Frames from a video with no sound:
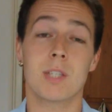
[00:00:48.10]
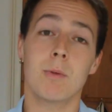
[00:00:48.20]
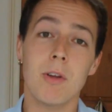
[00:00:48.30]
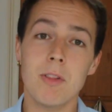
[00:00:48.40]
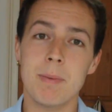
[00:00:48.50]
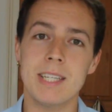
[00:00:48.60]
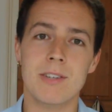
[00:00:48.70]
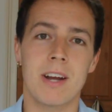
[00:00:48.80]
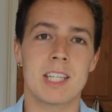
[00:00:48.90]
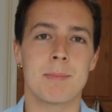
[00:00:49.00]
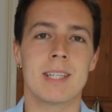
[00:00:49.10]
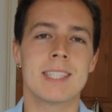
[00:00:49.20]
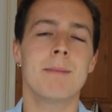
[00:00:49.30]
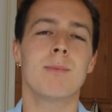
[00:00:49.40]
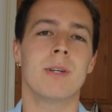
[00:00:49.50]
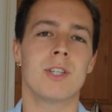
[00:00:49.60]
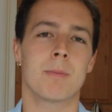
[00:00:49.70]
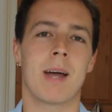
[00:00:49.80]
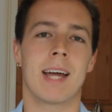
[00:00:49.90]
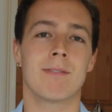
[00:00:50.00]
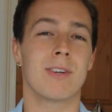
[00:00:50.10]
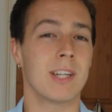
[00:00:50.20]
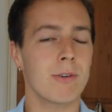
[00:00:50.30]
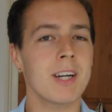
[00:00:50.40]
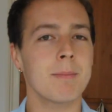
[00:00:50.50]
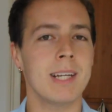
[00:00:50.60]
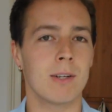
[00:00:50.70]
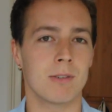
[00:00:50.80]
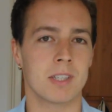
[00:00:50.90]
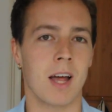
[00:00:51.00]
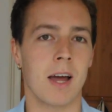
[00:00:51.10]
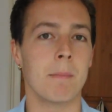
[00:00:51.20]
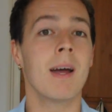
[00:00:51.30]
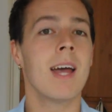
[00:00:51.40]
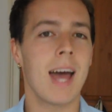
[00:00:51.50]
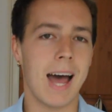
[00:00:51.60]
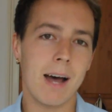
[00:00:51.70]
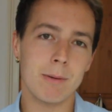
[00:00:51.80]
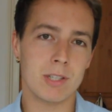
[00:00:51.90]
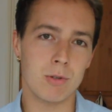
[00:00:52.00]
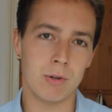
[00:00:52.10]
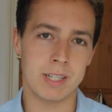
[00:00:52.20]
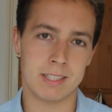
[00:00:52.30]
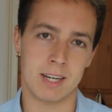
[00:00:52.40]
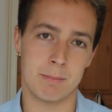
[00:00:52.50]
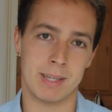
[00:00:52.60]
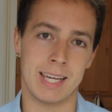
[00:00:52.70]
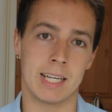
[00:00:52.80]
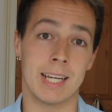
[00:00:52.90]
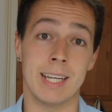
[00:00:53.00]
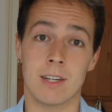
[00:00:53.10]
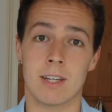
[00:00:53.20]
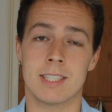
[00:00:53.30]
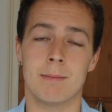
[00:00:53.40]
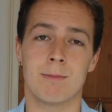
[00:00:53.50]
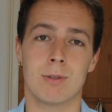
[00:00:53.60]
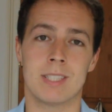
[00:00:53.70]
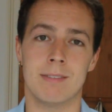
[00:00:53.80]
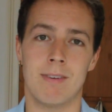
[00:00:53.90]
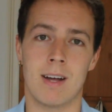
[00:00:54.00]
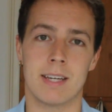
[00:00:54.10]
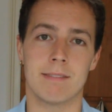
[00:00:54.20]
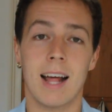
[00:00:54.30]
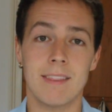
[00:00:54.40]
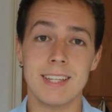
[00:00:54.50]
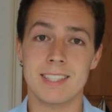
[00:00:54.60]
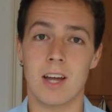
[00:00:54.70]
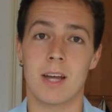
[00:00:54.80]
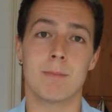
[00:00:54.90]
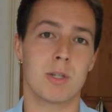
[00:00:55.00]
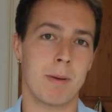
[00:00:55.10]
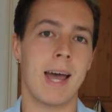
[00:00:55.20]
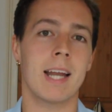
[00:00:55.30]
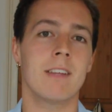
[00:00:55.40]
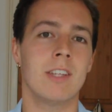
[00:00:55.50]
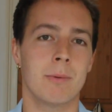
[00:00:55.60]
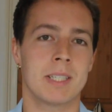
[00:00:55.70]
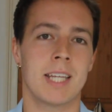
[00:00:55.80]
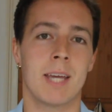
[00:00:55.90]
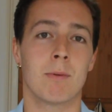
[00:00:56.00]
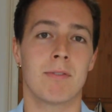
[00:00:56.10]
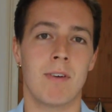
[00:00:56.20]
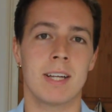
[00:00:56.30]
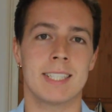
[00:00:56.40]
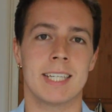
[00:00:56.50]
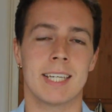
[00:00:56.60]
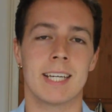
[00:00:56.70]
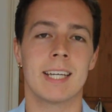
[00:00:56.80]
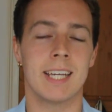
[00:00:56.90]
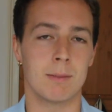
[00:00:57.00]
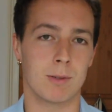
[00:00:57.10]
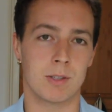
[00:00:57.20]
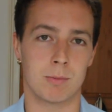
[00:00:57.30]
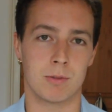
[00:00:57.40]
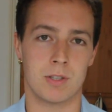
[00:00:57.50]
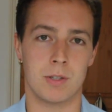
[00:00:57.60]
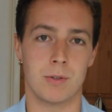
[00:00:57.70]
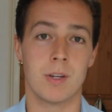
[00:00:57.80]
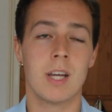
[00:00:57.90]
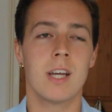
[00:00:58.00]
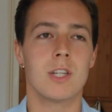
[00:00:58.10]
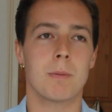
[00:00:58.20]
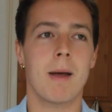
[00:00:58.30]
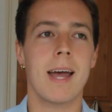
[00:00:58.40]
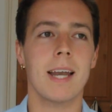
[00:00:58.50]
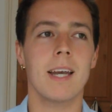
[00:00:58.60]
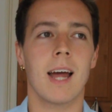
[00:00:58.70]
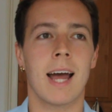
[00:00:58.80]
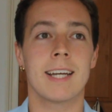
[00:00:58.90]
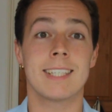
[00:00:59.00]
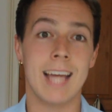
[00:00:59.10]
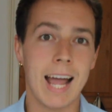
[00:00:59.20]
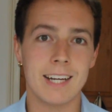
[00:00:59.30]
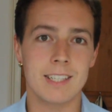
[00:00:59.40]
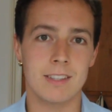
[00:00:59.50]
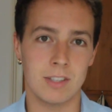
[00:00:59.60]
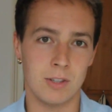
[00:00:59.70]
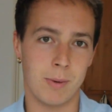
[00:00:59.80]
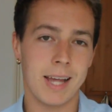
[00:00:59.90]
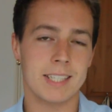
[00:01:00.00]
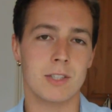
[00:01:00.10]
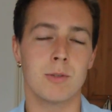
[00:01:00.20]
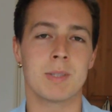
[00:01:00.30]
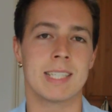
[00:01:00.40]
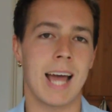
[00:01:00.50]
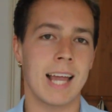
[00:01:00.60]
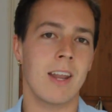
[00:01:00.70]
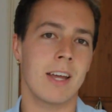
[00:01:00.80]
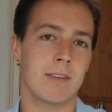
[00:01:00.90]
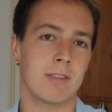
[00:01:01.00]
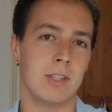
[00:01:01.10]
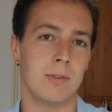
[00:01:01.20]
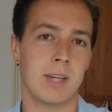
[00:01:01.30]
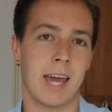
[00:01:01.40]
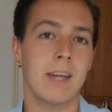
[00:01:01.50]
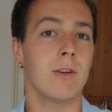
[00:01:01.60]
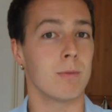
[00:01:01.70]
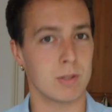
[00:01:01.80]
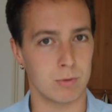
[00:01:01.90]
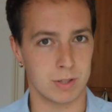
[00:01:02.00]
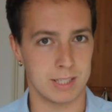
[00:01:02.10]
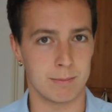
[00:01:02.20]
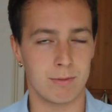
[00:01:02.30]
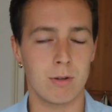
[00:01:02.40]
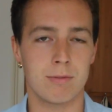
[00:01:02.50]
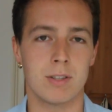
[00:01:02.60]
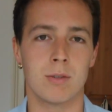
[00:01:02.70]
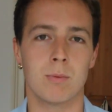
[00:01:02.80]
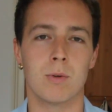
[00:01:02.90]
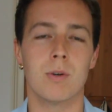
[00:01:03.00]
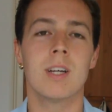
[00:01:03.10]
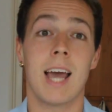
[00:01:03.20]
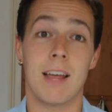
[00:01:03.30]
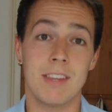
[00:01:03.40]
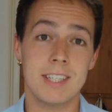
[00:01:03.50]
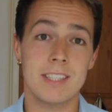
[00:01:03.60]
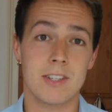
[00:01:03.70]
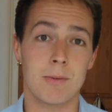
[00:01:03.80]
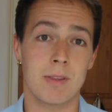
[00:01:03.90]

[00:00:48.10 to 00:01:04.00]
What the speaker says: although the peace crane has been a symbol in Japan for an incredibly long time, our story is going to begin in 1945. At this time, Japan and the USA were fighting in World War II. Japan had attacked the US, who was an ally of the UK, who was already involved in the war, and they did so with